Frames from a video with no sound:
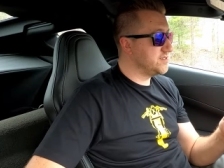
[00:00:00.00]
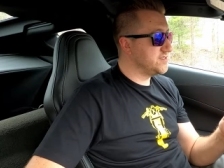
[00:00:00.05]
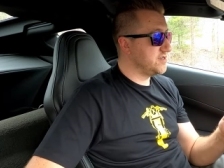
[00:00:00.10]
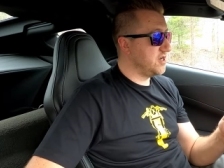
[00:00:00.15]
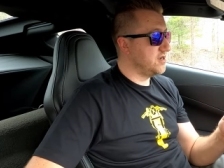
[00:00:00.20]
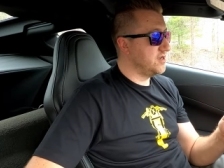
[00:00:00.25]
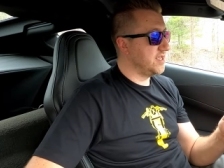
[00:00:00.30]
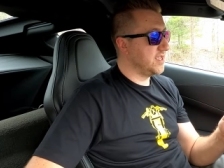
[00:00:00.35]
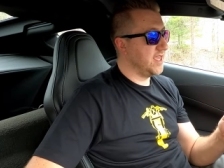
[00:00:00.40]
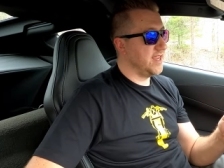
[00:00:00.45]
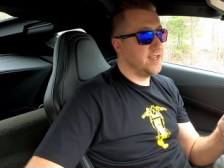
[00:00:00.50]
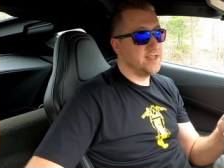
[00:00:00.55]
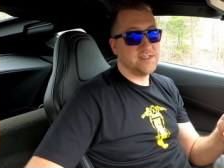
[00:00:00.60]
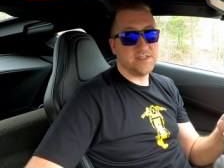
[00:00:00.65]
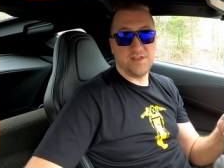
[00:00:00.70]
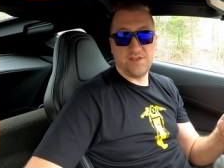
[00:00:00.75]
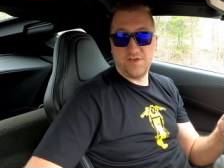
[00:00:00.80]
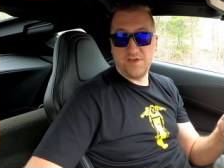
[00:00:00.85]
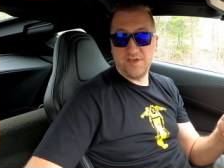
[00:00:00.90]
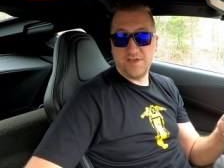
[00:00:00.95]
we're starting to get
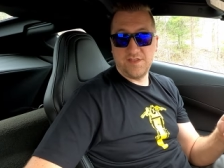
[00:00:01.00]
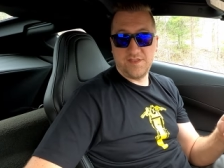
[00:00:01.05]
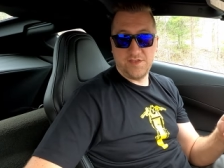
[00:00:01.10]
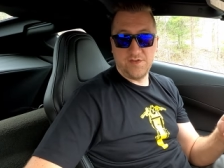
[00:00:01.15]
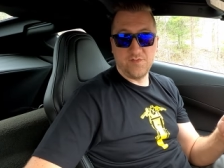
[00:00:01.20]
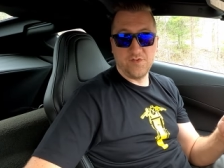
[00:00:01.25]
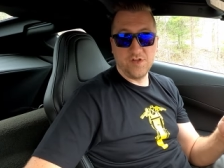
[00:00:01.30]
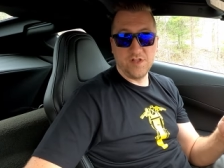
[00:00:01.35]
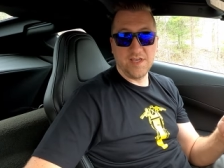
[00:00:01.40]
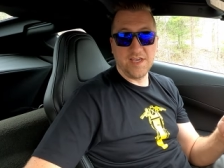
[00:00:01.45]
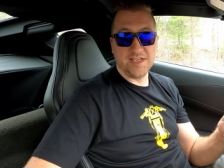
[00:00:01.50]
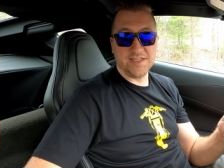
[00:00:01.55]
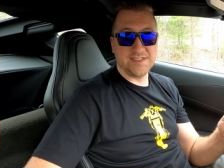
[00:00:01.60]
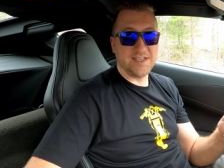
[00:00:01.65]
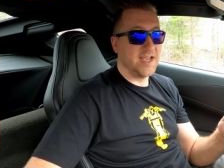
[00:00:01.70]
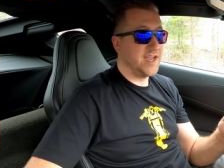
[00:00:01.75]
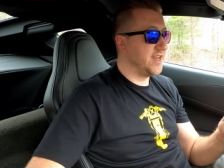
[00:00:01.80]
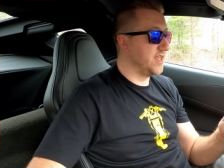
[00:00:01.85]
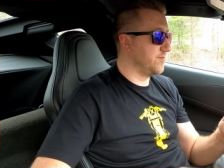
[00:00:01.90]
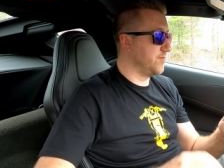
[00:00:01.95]
into the, the really
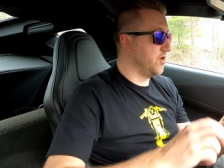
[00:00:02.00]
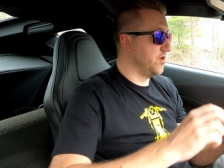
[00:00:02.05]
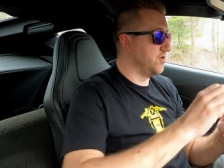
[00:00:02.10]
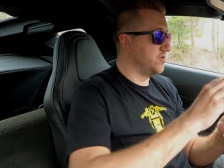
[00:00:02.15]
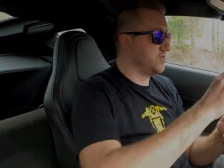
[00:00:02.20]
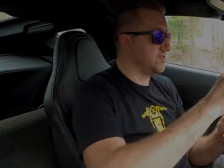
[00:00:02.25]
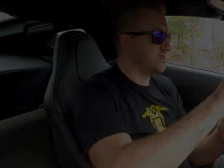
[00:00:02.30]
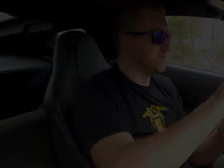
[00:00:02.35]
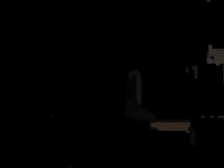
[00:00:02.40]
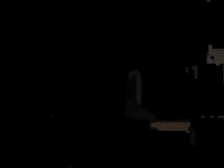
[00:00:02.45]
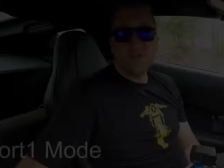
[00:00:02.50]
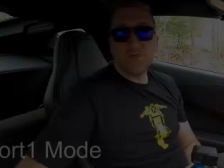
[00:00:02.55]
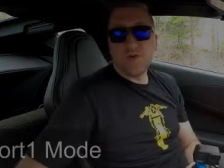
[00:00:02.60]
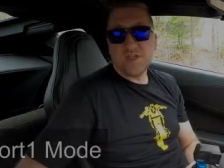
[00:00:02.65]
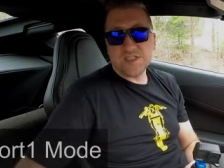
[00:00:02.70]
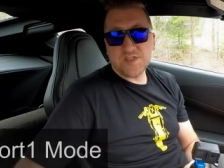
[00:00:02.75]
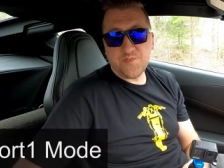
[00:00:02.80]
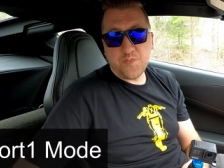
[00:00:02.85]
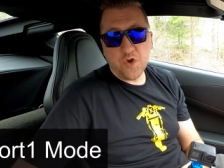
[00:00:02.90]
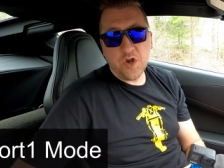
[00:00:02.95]
exciting modes. So
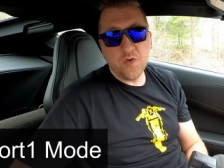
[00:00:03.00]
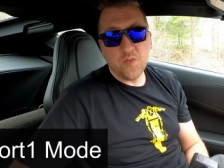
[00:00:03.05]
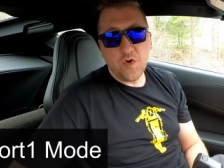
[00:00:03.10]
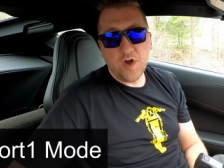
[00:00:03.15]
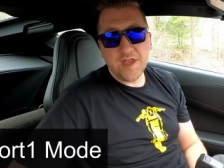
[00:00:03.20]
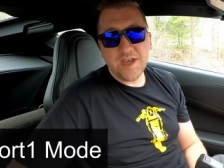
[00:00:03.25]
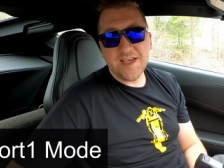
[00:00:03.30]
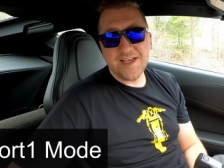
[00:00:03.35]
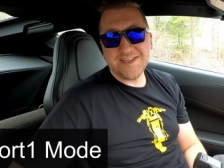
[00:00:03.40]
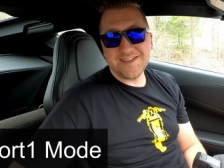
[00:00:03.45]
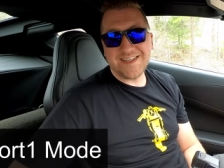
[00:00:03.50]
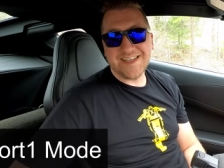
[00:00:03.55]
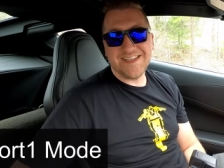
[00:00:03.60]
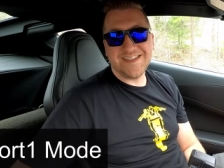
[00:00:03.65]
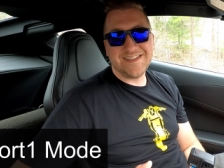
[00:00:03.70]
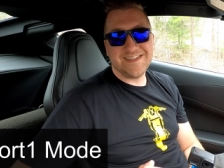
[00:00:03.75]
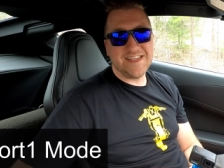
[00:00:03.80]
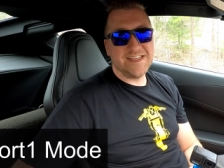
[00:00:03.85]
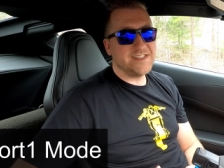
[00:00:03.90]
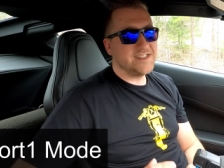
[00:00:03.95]
what Sport 1 is,
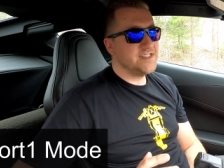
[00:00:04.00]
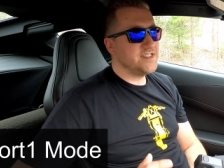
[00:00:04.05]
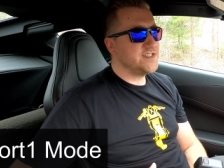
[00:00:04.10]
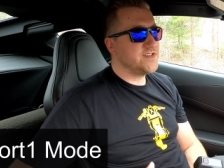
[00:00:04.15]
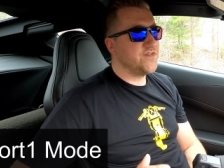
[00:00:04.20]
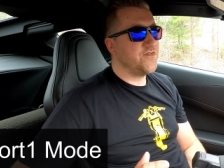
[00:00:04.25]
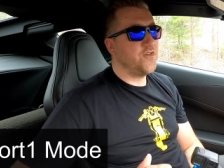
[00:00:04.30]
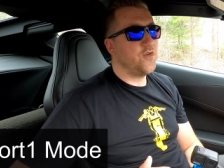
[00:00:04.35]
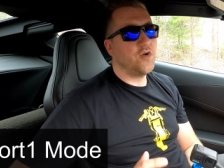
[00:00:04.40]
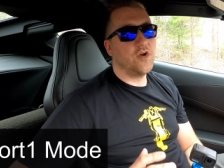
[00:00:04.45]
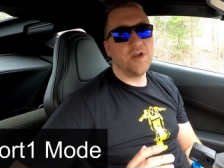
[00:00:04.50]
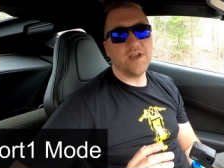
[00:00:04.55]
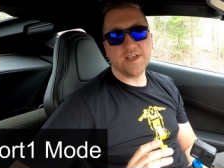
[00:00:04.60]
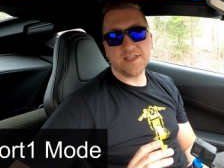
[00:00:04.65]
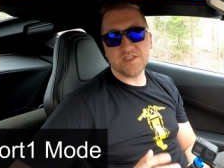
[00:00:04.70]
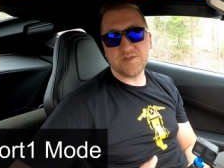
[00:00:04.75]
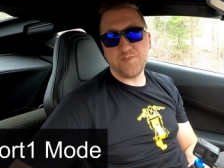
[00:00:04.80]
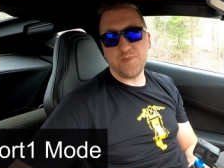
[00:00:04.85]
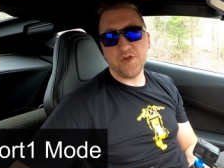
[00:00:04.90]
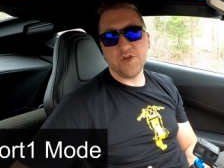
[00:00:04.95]
is this is for an
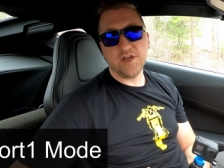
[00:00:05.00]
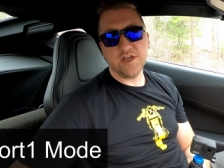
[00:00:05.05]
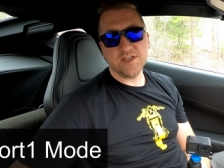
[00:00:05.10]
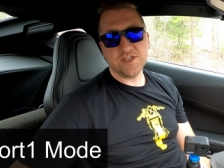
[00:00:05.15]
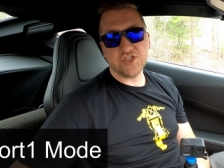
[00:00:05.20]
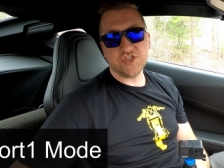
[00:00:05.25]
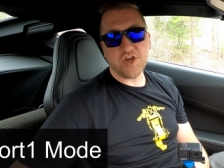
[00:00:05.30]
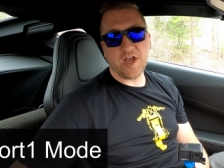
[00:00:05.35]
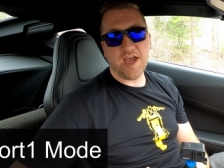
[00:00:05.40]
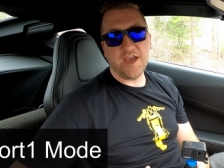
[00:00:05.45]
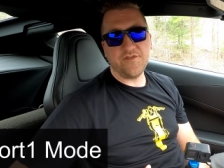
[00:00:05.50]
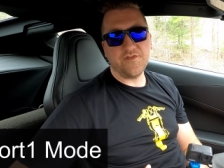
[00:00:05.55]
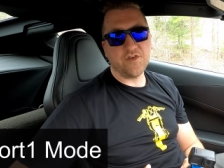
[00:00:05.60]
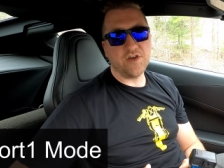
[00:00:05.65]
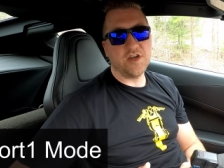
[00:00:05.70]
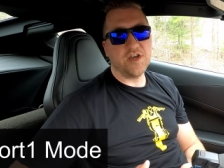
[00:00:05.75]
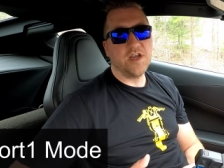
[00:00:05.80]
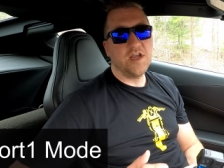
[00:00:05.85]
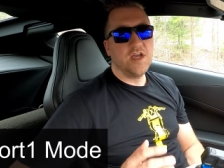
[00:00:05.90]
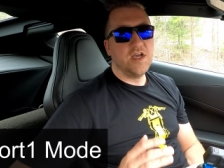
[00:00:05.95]
experienced
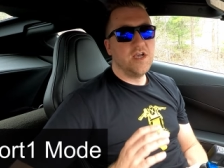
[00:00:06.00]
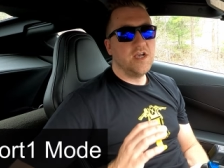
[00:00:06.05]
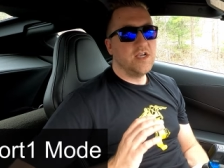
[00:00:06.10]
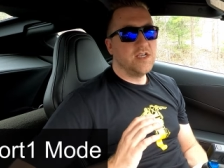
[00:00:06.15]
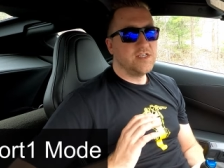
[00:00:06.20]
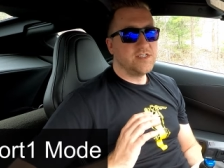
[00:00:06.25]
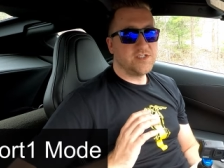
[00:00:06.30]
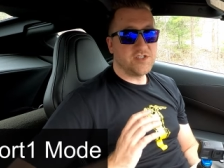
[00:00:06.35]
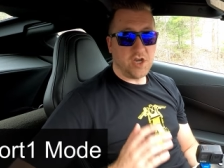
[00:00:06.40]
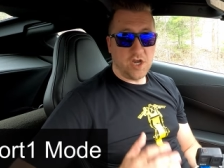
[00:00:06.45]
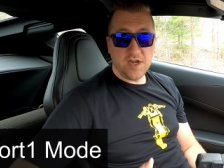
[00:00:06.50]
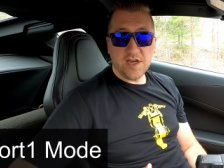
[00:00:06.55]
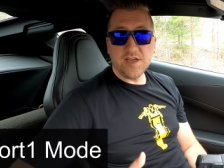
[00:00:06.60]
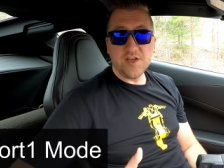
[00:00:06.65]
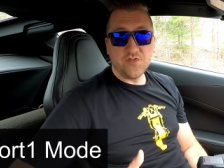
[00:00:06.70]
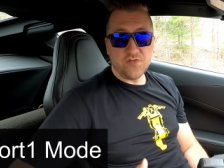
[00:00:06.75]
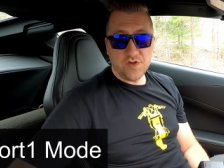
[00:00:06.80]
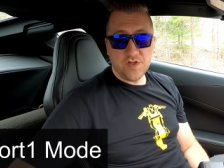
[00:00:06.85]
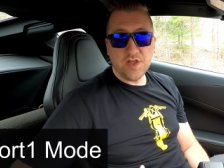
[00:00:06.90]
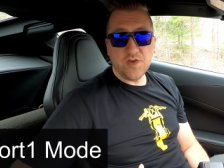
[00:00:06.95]
driver
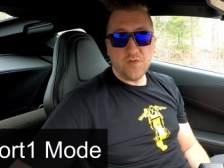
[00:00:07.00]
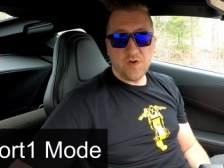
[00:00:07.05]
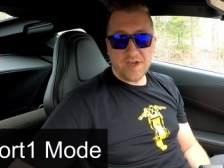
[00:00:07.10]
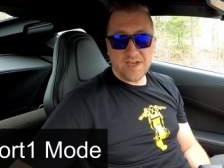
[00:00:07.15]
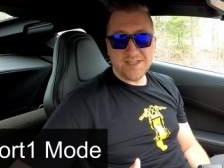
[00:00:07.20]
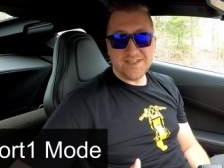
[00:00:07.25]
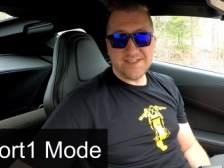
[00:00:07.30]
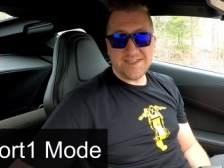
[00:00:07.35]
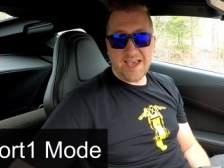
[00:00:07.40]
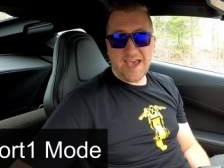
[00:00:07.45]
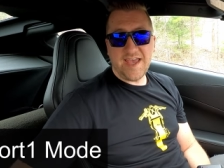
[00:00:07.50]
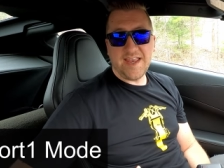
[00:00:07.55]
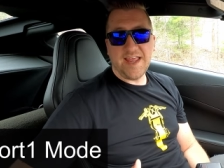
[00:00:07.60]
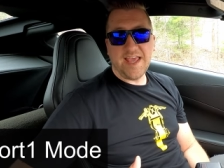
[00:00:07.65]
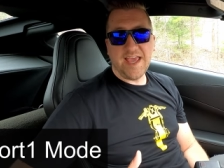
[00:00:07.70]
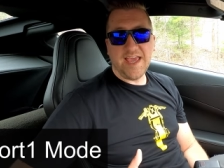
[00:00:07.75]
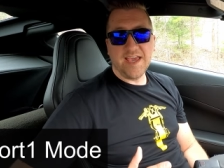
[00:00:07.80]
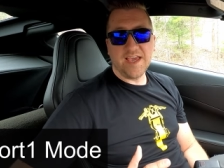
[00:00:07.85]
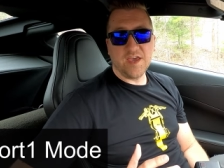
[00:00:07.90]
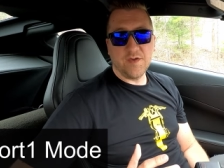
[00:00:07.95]
starting to really want to set
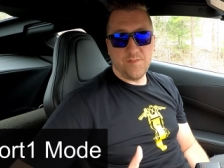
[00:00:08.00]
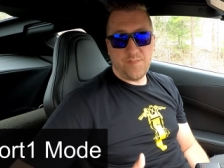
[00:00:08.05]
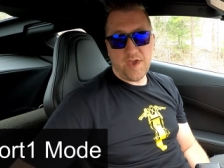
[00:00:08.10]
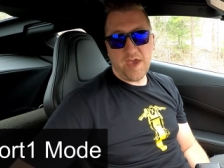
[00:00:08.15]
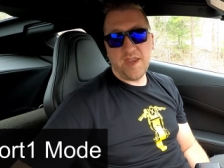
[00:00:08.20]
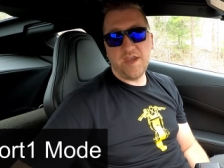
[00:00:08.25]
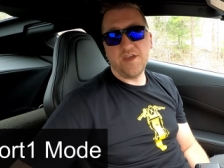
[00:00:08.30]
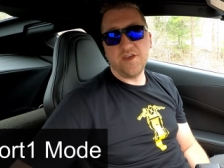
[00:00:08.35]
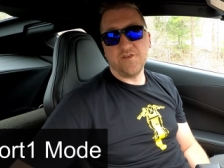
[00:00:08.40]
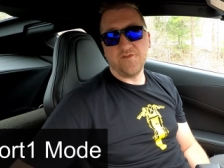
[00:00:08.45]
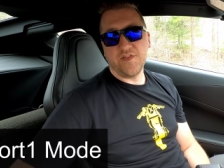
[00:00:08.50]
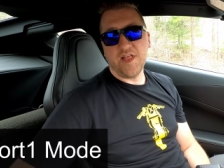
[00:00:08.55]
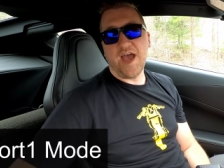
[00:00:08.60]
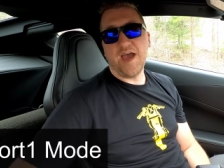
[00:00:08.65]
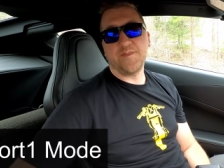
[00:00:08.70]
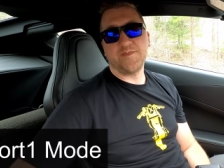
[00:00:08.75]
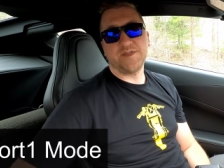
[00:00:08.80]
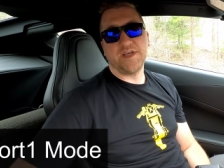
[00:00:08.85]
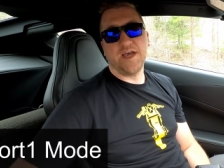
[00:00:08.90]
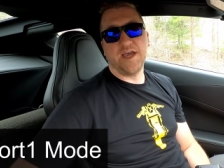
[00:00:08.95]
a competitive
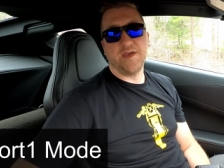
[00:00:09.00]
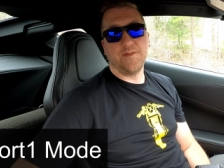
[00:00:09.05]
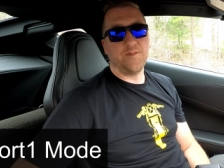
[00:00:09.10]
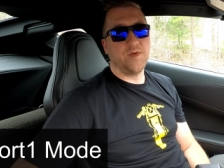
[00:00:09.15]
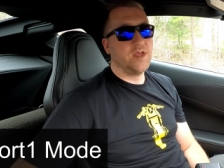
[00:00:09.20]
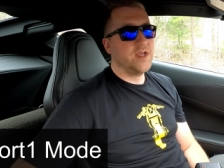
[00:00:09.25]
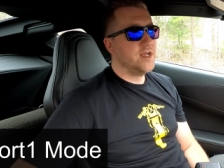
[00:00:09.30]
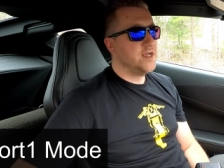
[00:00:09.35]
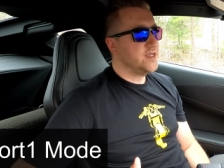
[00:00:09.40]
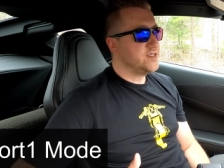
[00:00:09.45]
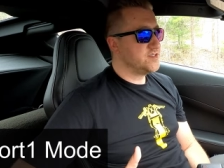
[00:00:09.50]
lap time.